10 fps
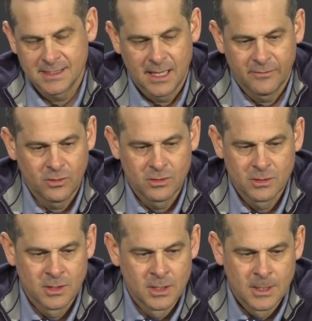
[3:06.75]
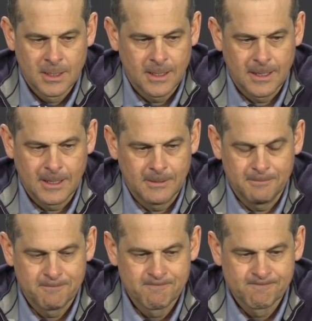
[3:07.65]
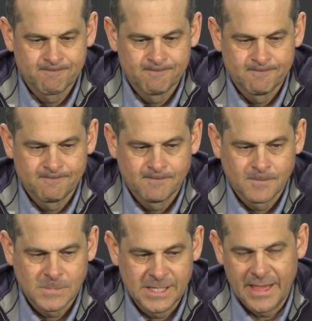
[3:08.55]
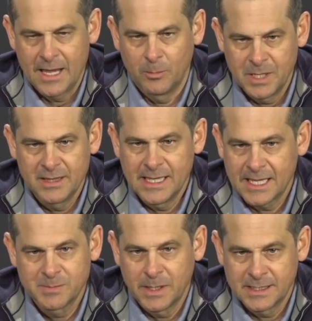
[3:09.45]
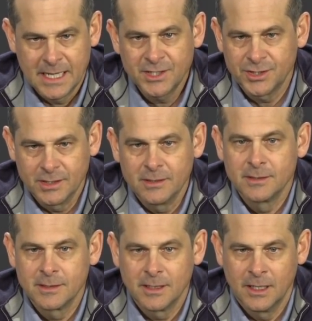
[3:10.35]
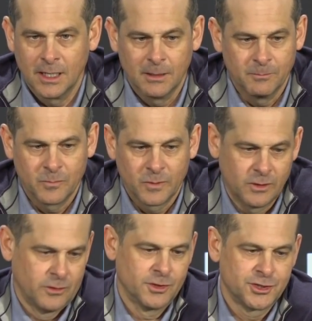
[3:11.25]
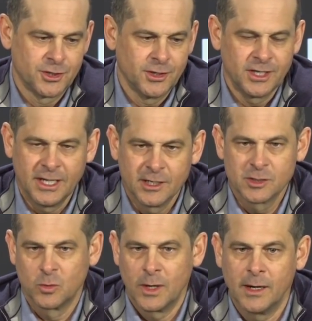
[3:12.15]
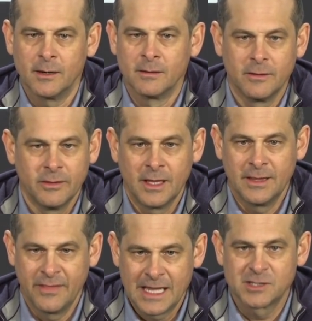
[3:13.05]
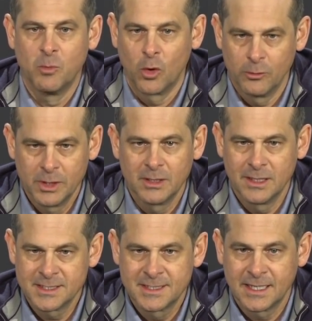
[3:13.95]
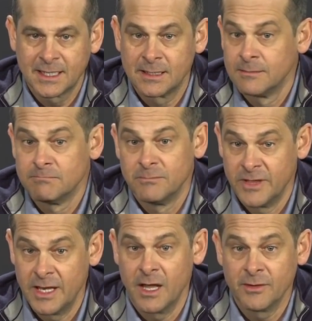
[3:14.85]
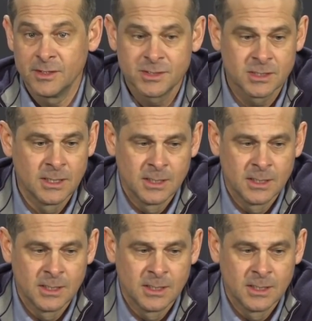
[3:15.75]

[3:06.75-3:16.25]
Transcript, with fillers: level, and that'll be the expectation. There's certain years where that's more realistic than others.